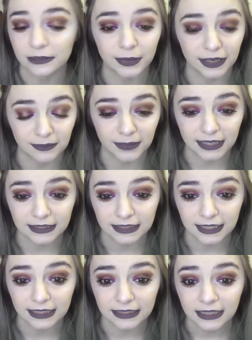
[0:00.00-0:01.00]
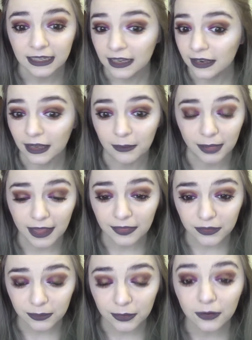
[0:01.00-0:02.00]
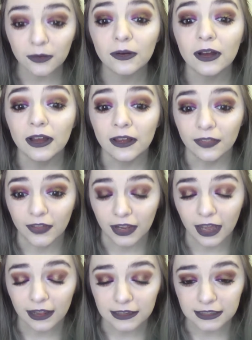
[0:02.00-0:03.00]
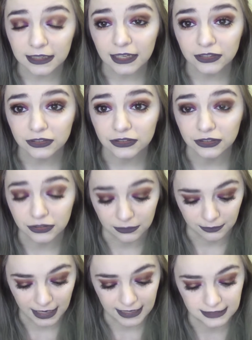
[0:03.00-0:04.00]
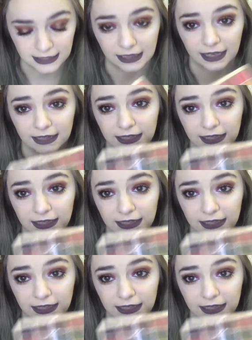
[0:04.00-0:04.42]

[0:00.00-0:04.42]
are pigmented, they're blendable, the colour selection is just amazing. Like